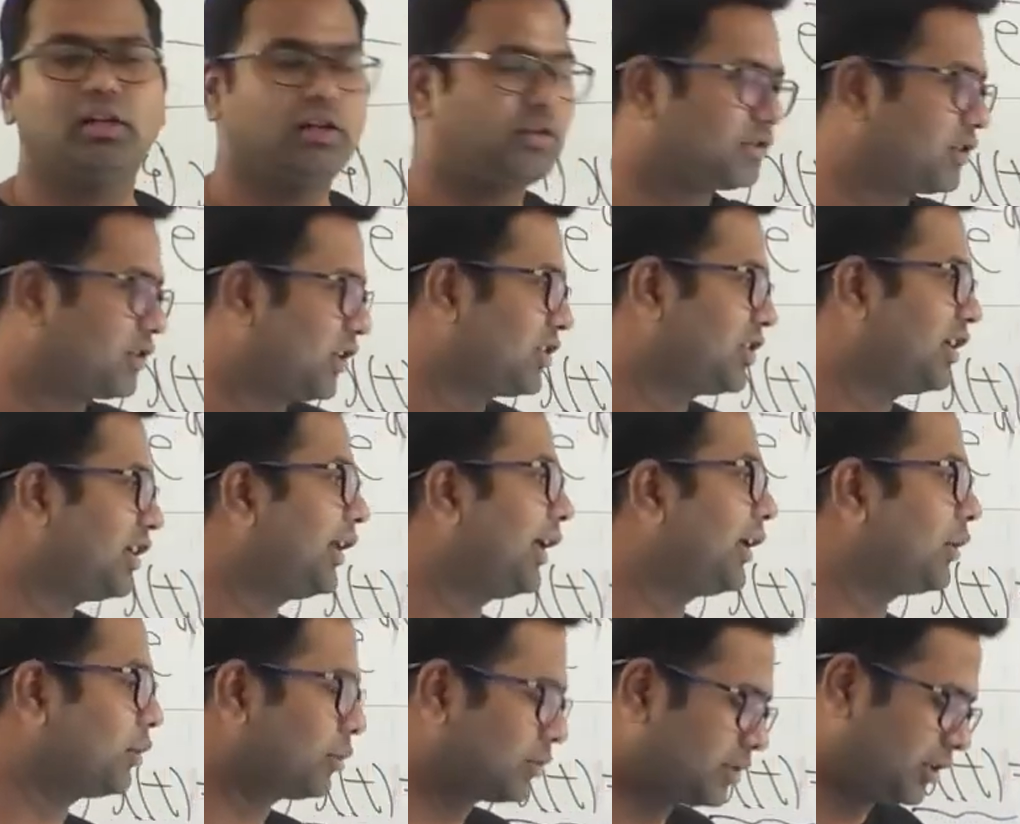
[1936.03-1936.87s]
Such an
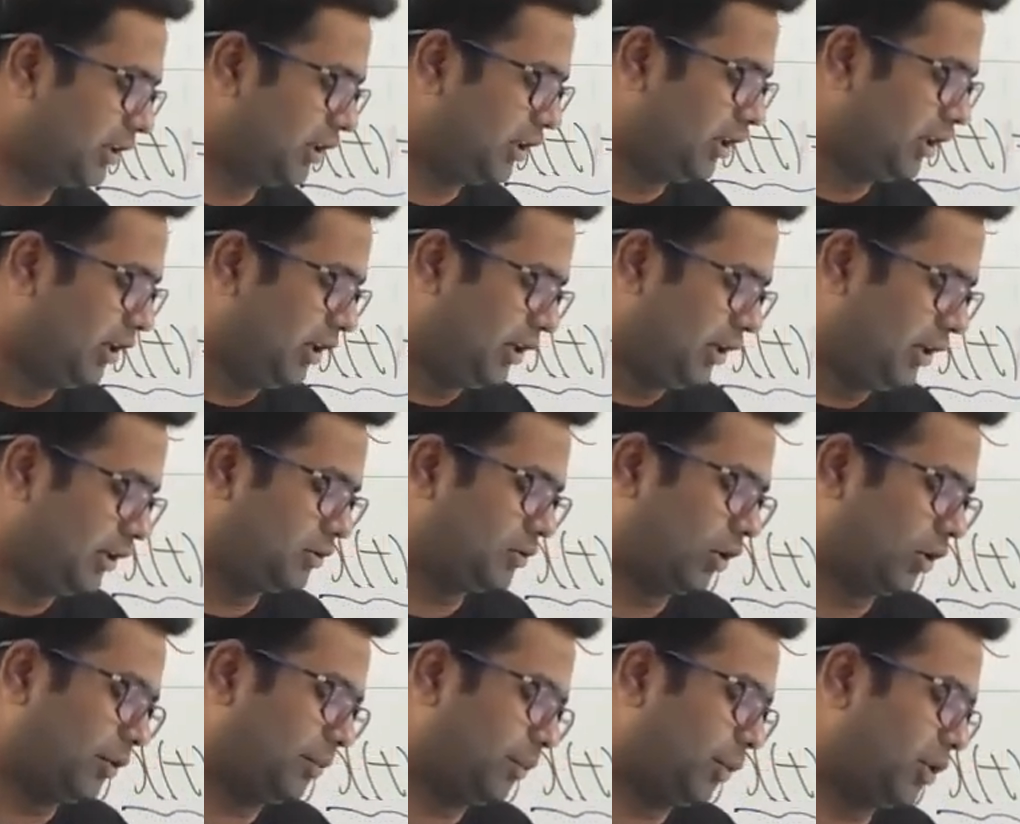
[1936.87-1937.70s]
ROC is
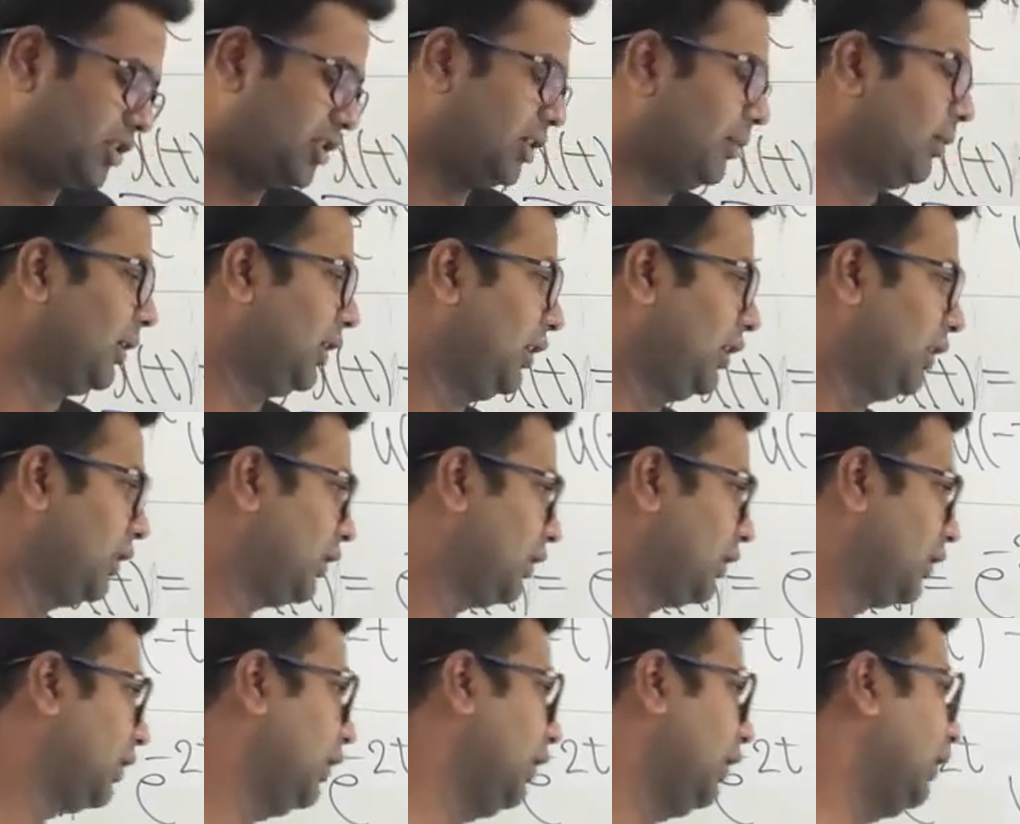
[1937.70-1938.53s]
not possible.
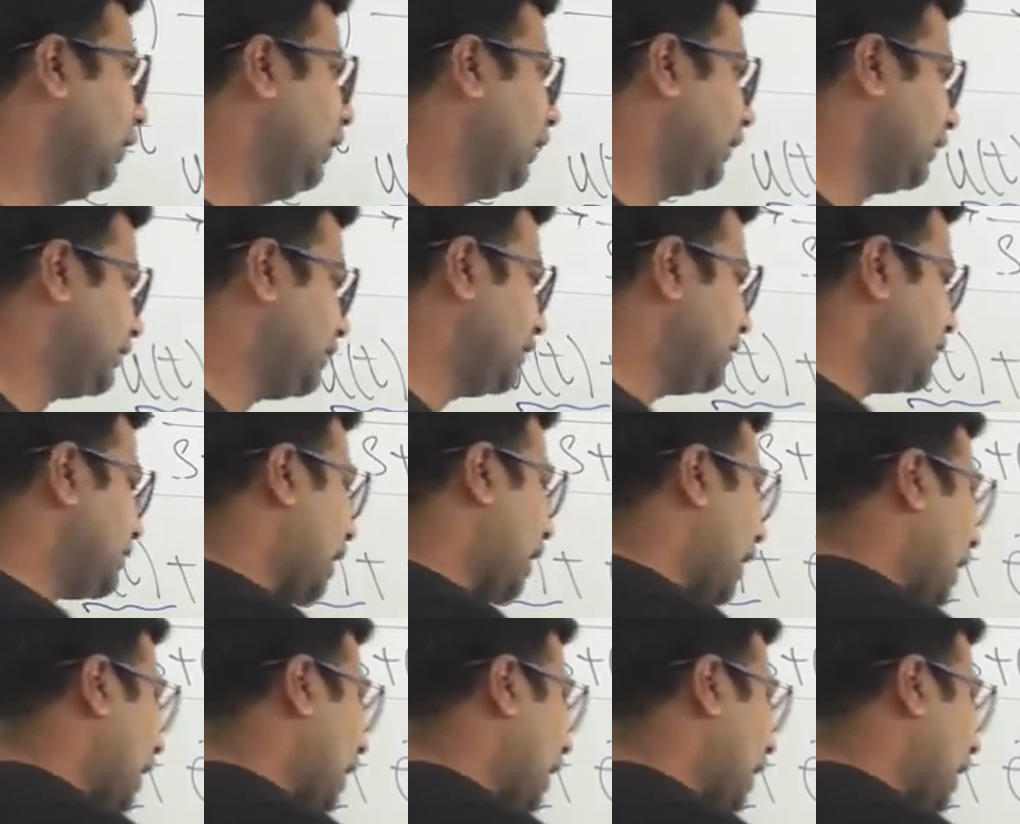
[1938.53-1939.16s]
Since the